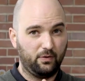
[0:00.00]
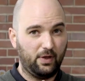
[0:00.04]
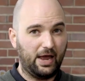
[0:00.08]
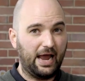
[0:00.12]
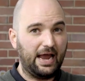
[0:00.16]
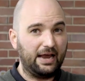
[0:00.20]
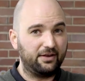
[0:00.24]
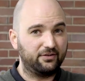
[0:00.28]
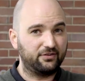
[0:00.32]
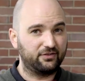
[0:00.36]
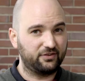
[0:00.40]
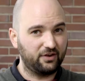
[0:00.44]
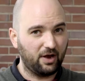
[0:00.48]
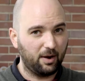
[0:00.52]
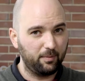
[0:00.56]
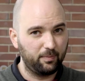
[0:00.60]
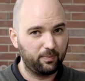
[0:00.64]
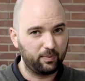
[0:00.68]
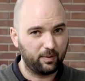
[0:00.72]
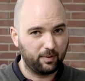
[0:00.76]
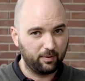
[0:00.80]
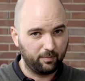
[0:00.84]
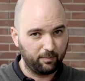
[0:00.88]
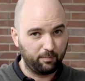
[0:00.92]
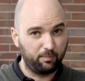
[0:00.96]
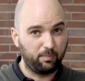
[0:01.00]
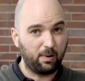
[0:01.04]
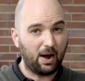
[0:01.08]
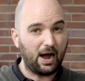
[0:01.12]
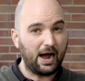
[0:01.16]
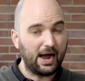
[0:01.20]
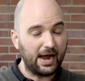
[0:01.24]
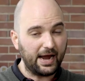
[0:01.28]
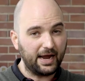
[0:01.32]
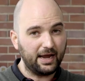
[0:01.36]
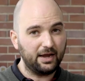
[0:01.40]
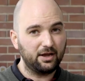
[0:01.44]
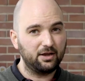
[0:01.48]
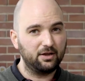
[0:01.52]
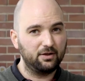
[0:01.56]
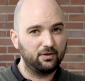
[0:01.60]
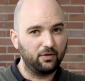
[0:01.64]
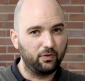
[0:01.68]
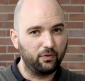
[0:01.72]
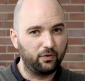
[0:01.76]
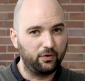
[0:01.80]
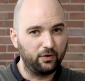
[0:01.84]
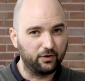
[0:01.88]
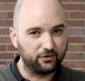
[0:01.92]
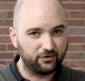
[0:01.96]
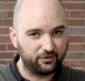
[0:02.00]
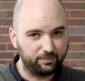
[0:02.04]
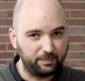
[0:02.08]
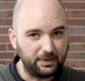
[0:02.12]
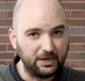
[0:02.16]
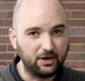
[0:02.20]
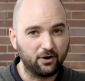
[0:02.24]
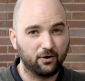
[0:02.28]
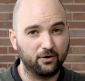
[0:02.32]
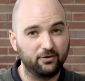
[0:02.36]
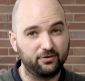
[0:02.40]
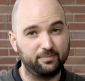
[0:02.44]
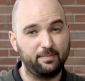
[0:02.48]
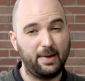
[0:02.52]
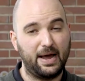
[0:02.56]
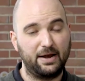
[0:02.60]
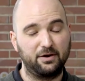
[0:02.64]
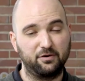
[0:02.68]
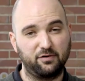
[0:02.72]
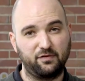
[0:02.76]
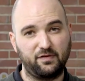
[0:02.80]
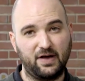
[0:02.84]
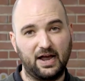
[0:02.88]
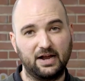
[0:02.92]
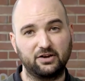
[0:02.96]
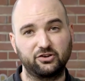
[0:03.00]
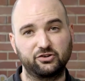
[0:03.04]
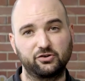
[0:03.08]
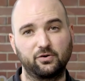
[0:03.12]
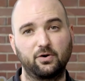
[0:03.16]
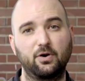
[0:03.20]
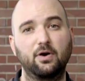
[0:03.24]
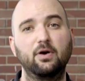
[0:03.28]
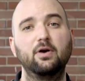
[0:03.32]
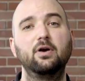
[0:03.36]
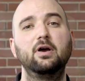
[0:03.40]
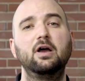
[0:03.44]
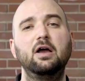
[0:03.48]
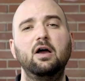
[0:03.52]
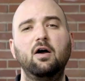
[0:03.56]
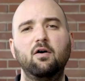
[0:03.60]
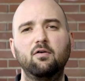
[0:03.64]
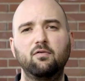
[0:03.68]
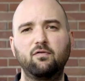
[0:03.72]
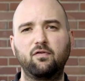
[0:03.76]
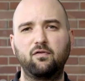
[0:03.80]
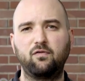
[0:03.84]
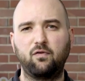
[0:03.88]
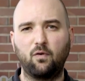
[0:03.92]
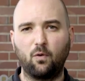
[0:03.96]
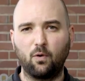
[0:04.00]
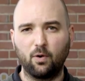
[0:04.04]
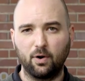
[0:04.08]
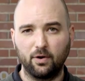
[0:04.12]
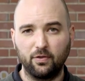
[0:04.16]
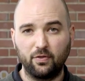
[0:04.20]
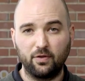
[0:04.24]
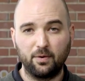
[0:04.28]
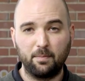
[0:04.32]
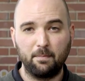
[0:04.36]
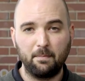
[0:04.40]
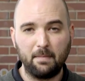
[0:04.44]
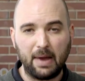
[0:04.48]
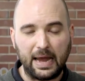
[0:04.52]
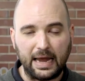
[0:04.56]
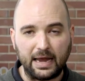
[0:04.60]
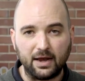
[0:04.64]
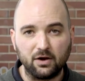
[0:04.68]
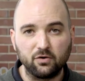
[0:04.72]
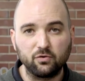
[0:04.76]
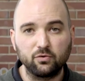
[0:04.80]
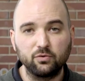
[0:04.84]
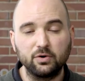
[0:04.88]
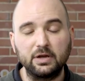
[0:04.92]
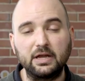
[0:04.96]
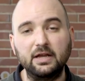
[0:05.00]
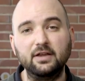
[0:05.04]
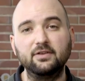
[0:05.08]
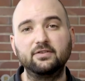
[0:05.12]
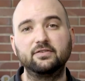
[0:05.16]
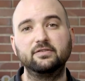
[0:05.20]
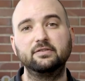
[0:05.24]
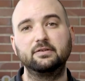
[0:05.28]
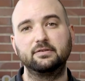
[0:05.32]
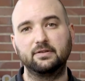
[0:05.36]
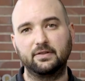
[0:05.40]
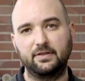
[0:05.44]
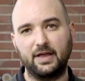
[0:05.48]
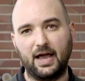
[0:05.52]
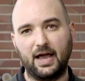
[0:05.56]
a sub by the speaker's manufacturer for the main reason